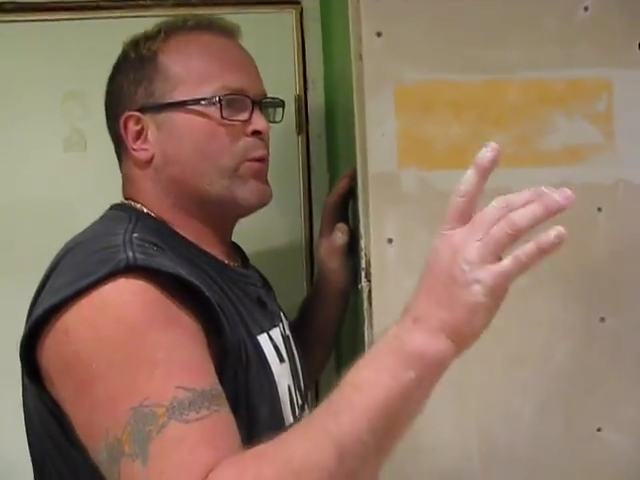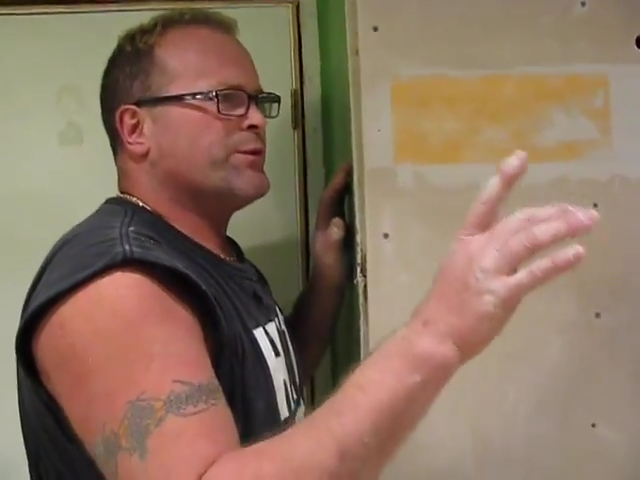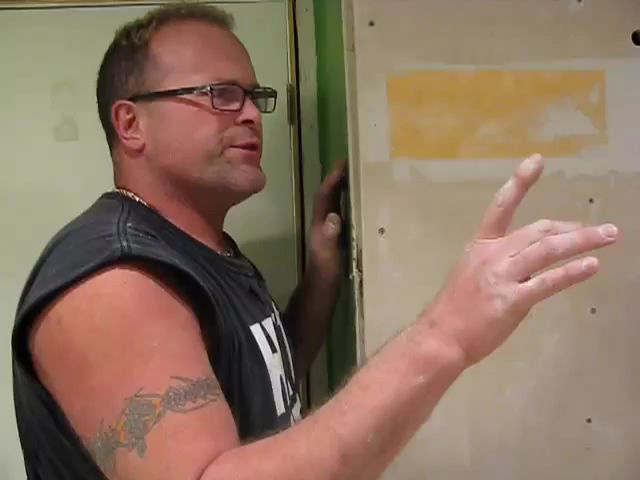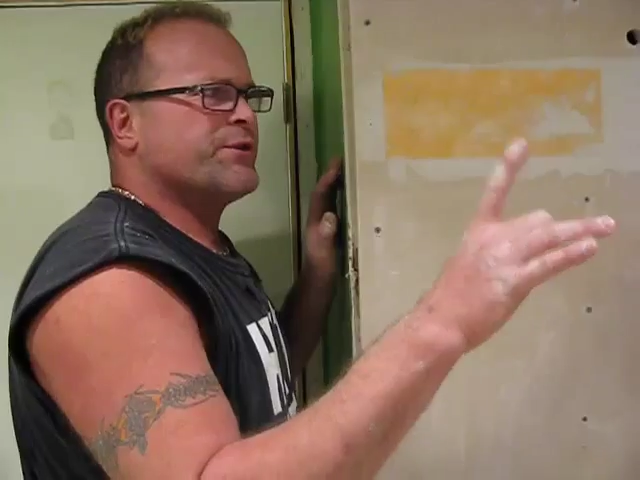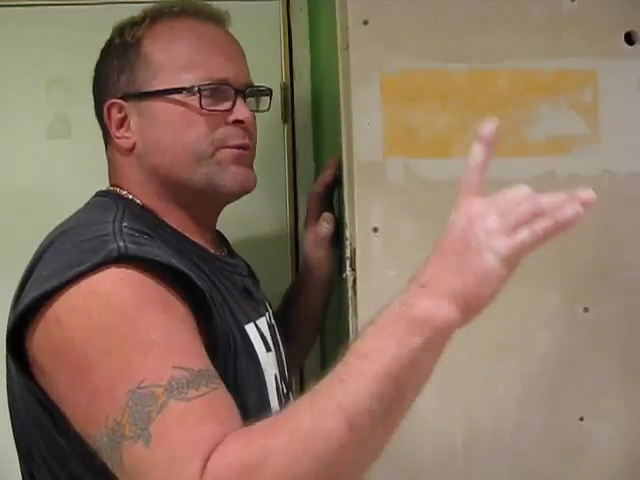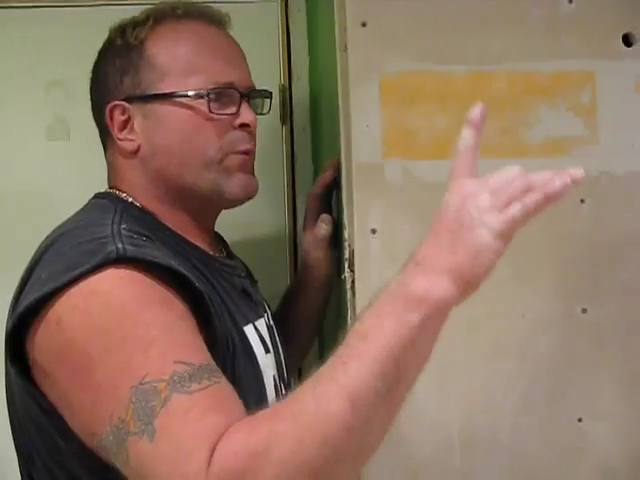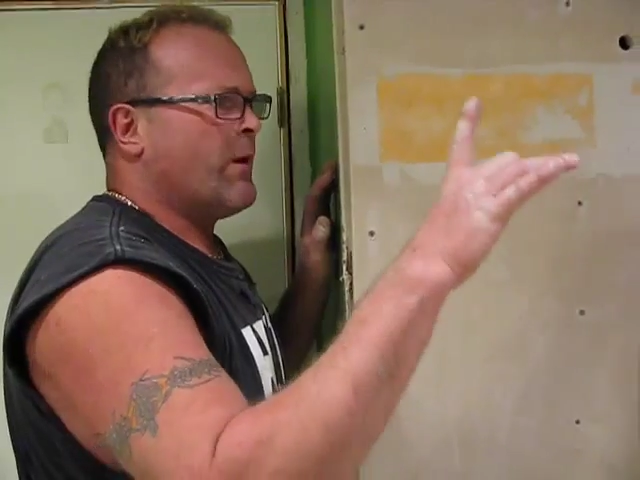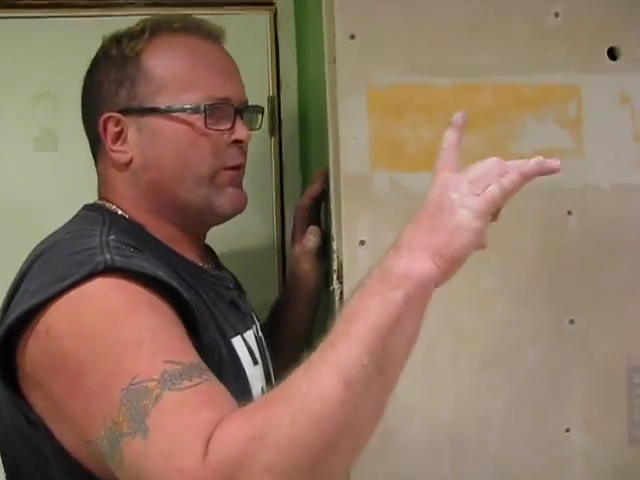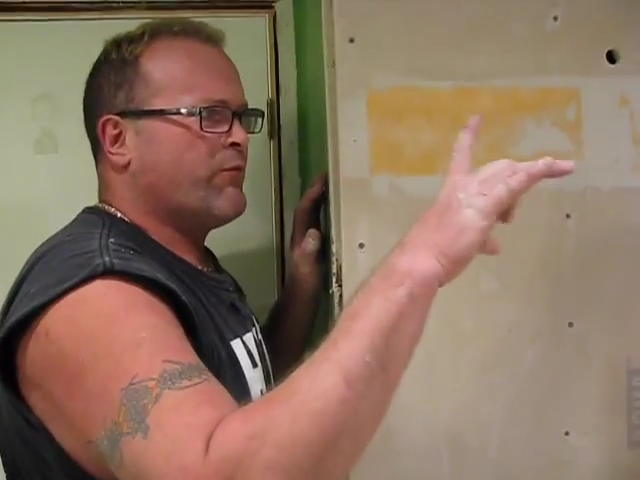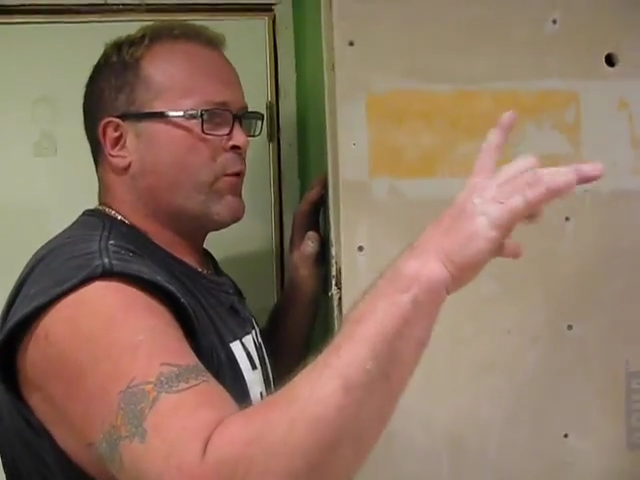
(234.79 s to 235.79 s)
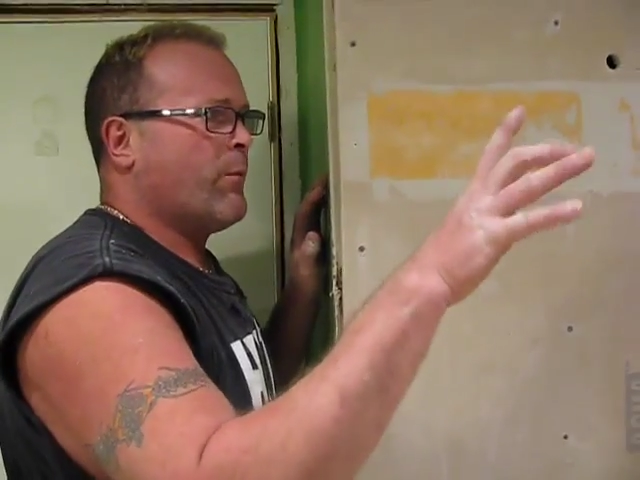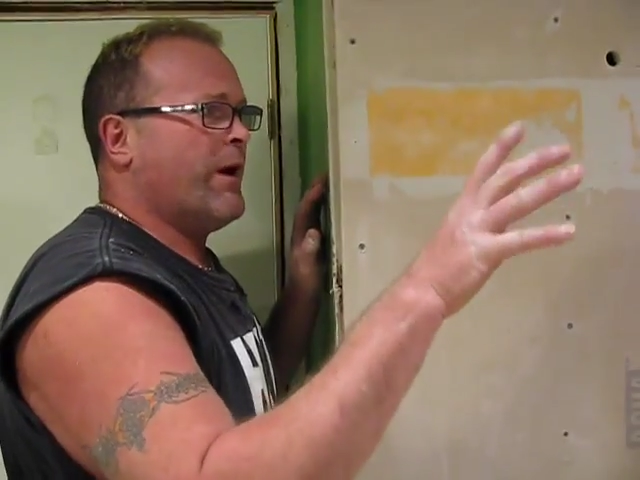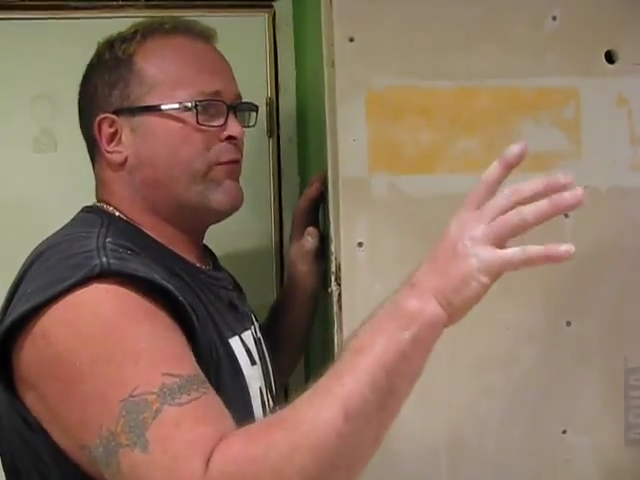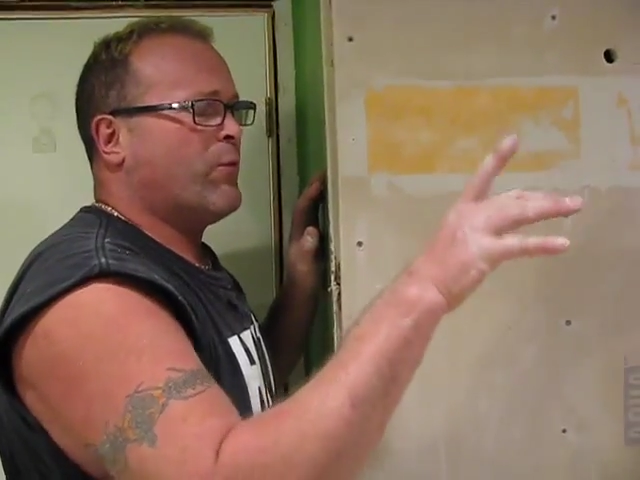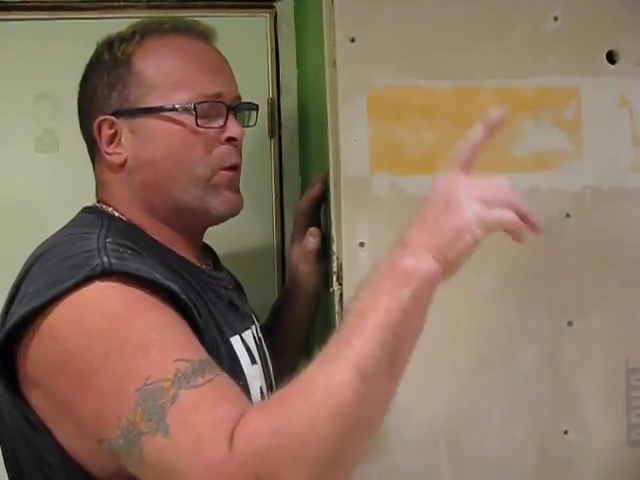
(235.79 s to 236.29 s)
was just probably
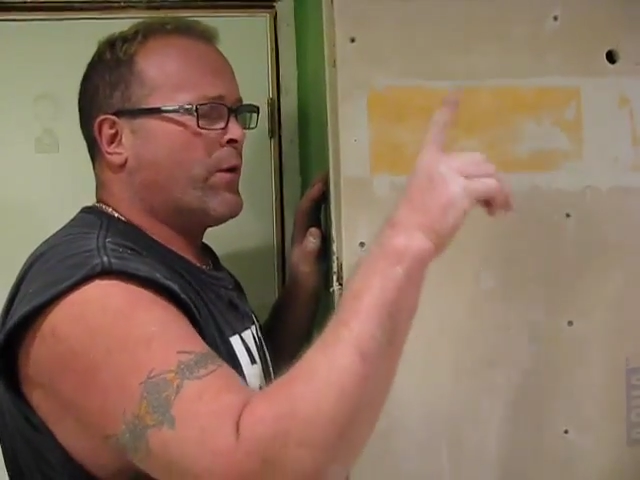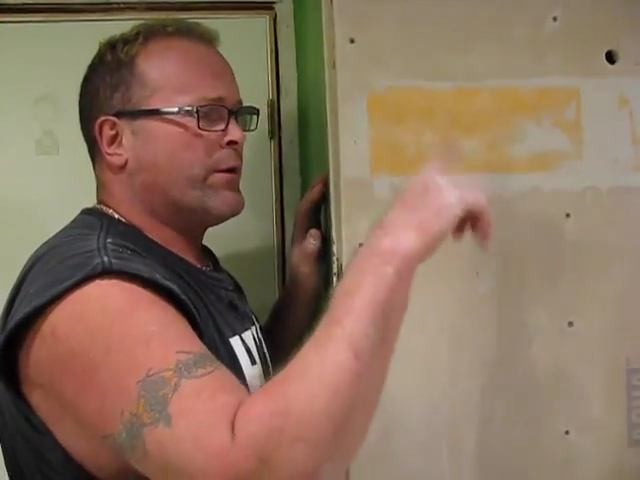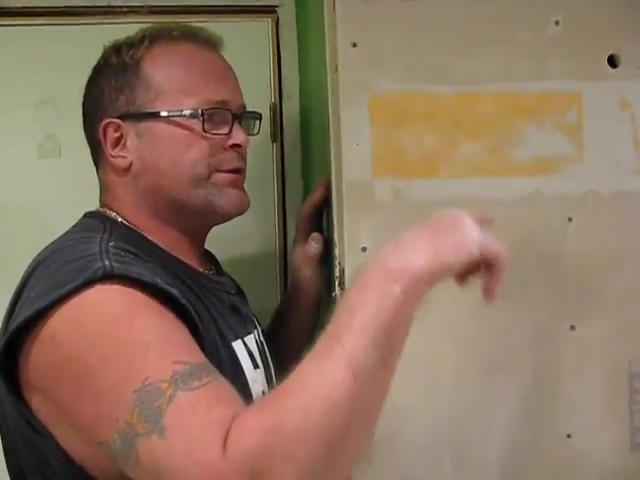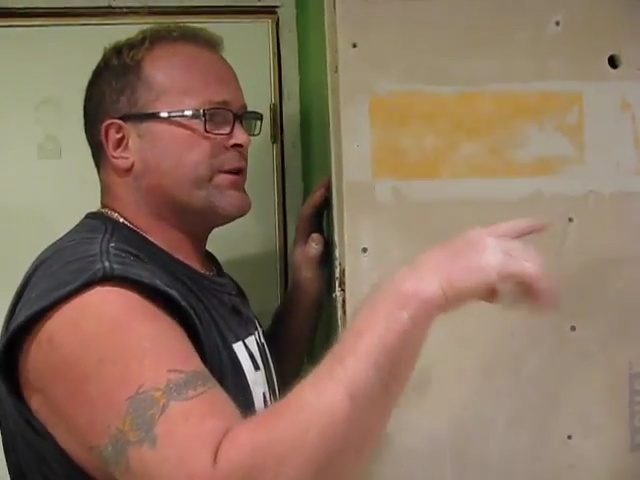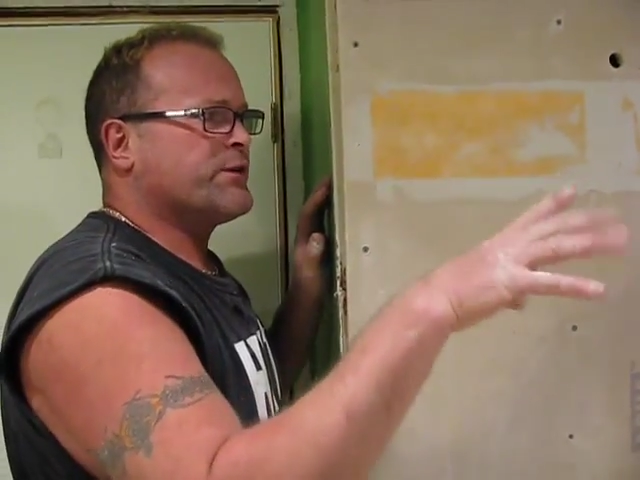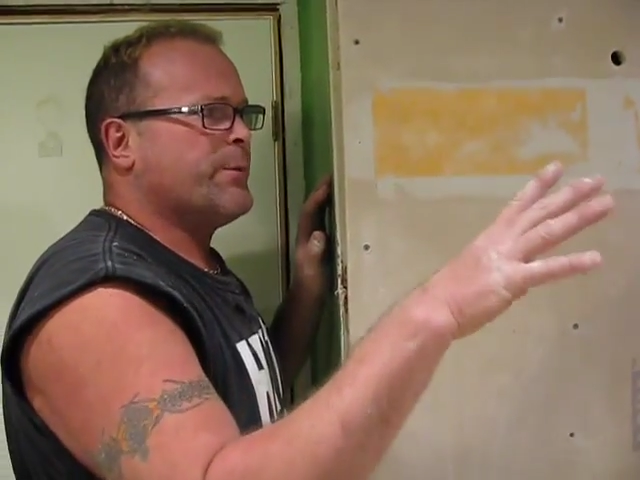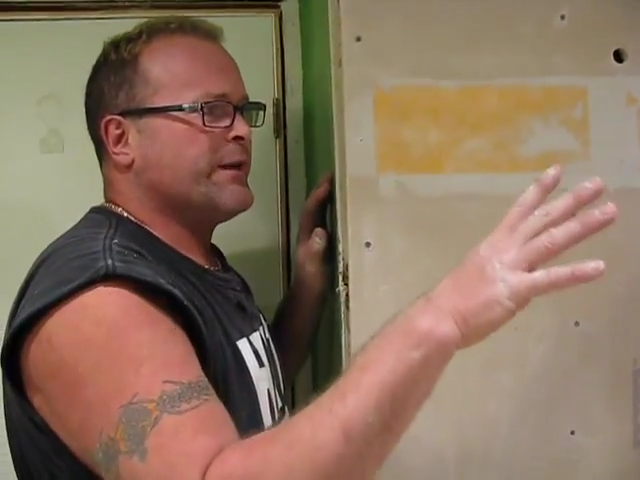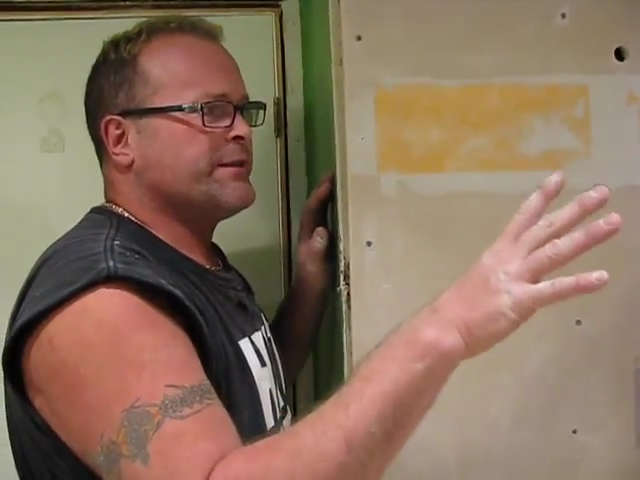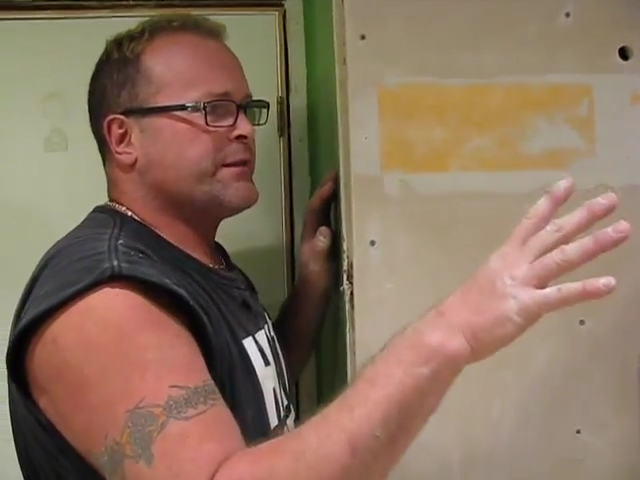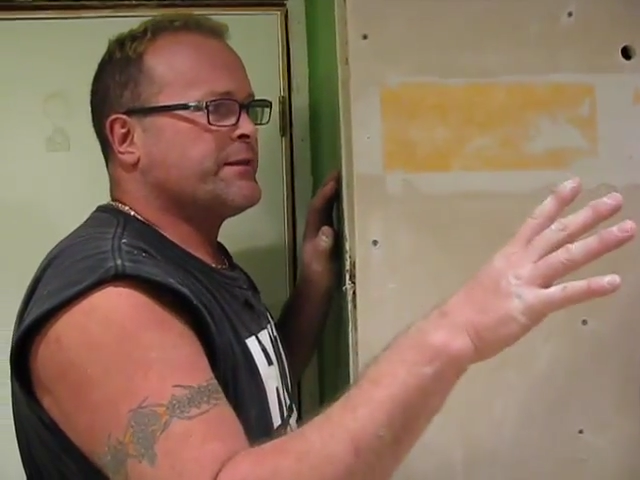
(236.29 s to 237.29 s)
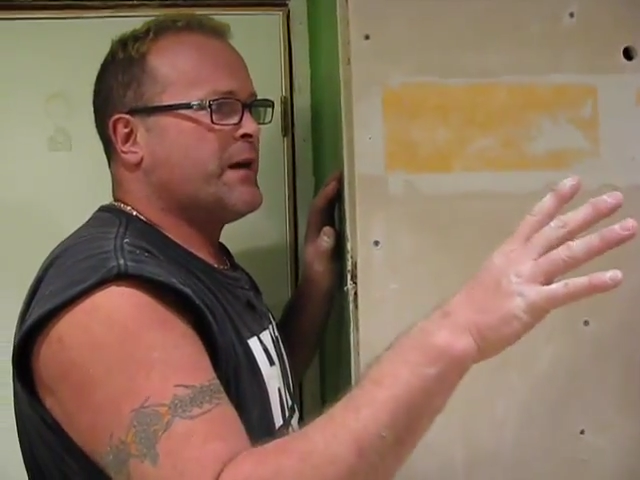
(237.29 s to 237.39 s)
4x4 or 6x6